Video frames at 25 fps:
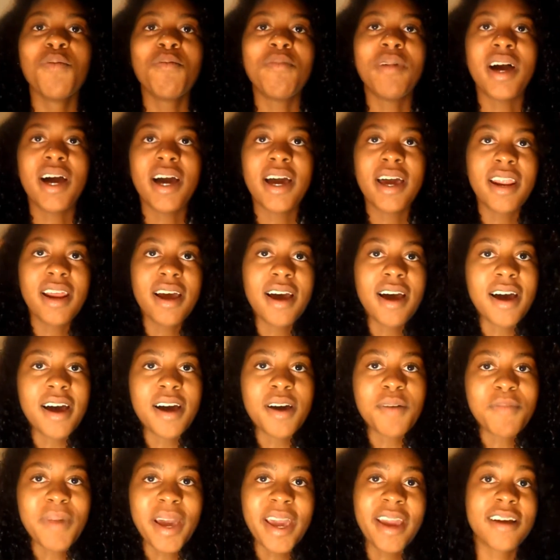But
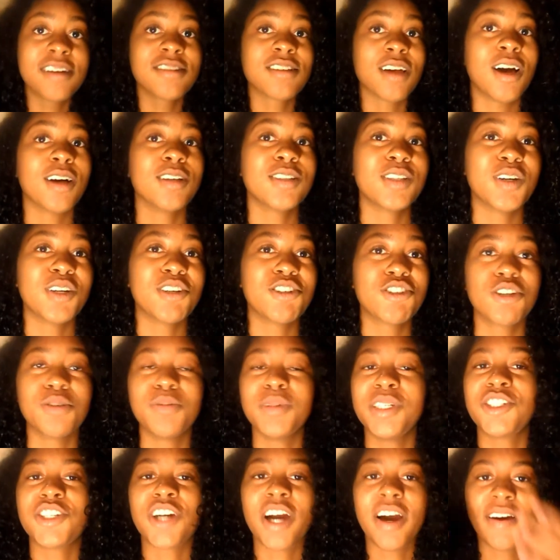uh, my hair is also
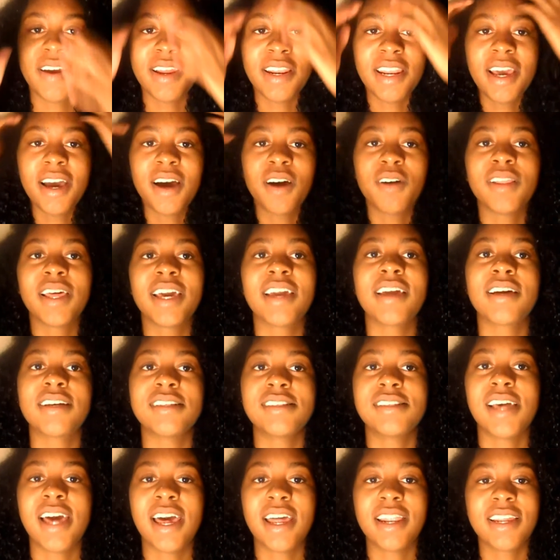extremely dry right now, like I
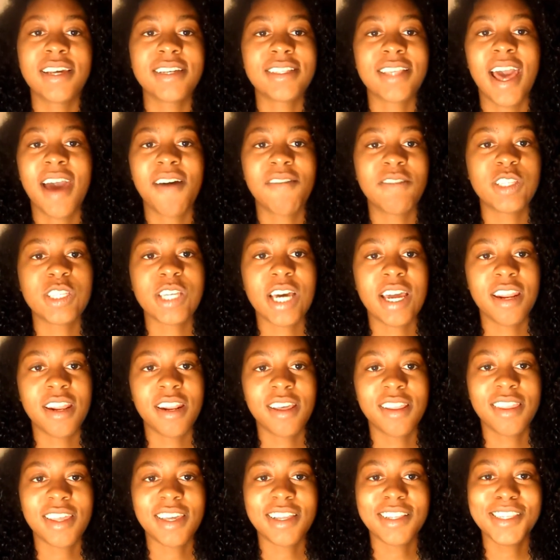said, because I haven't done
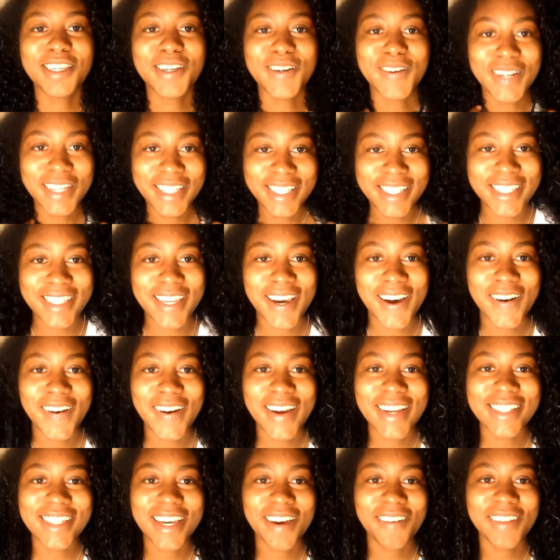anything to it. So
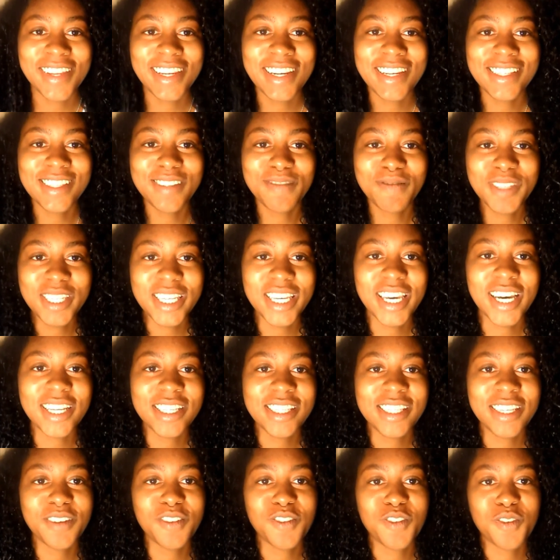it definitely needs some
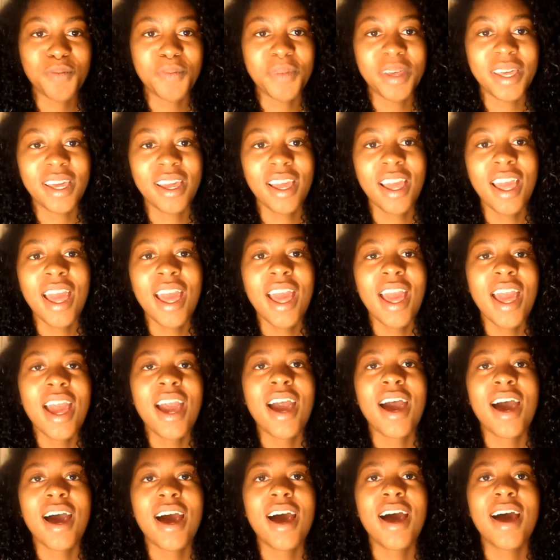TLC from me.
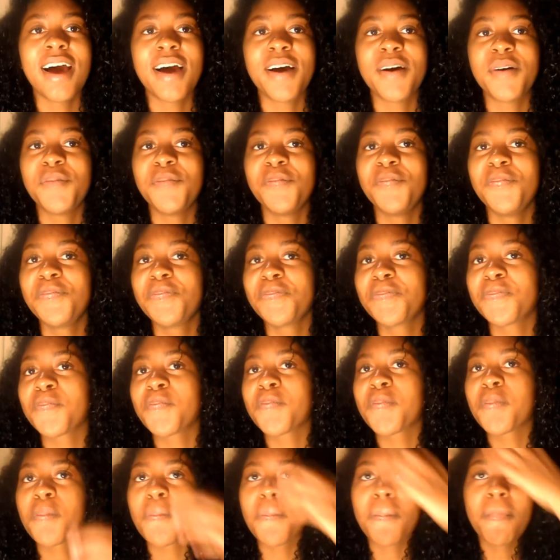Um,
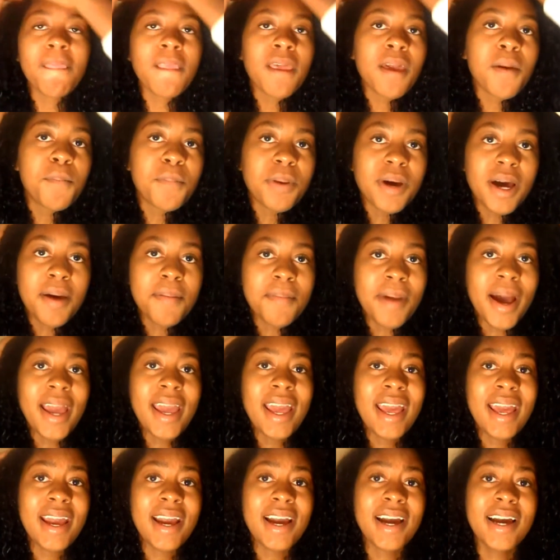but my
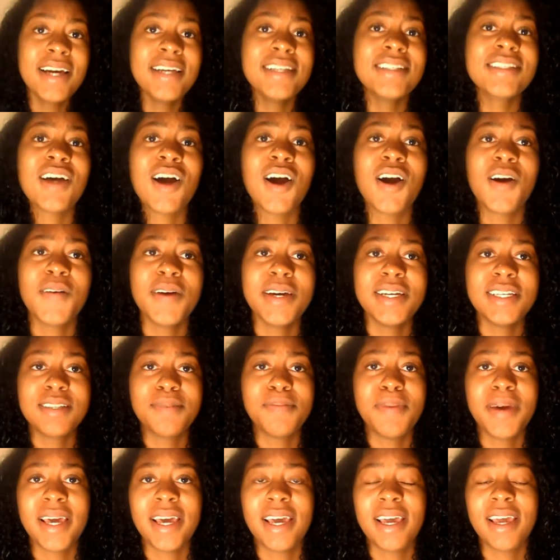hair has always
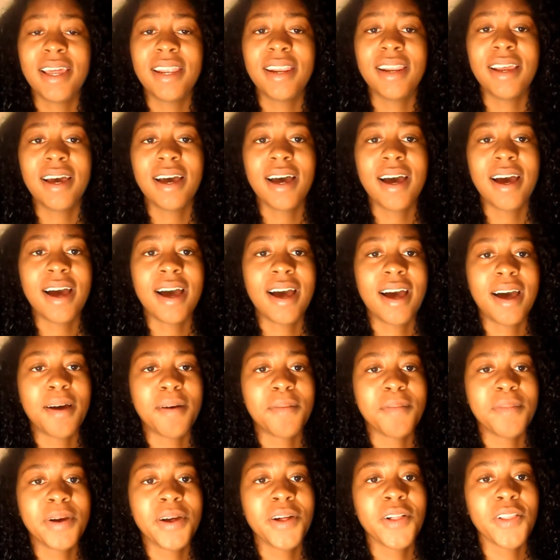been
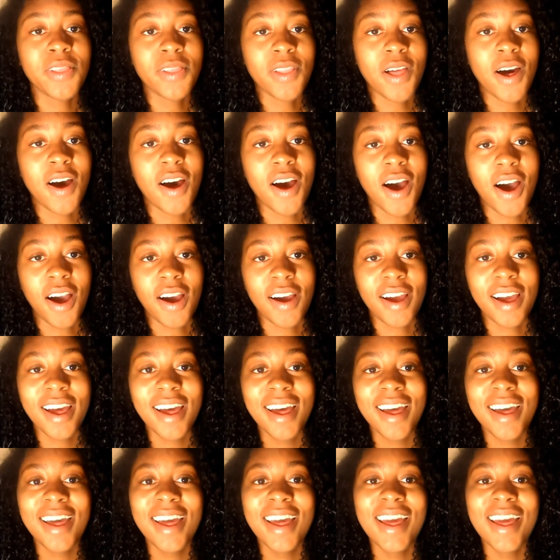um, long.